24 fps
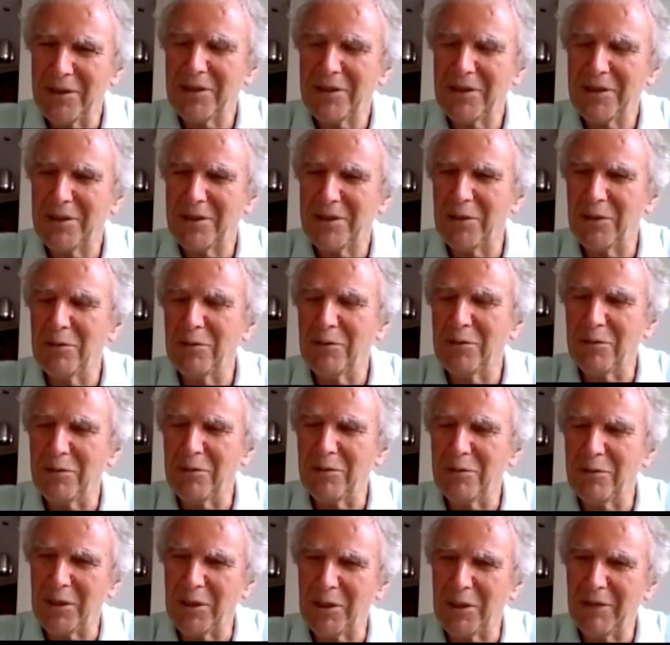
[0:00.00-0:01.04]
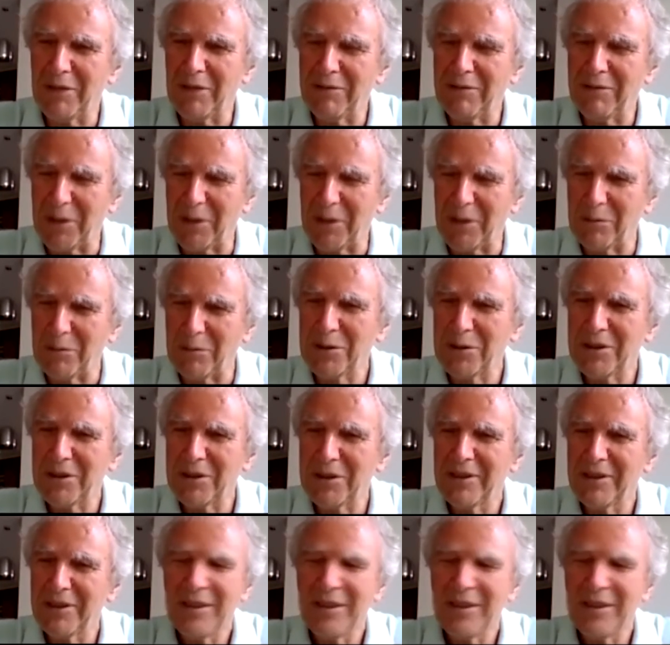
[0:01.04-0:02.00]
you become famous."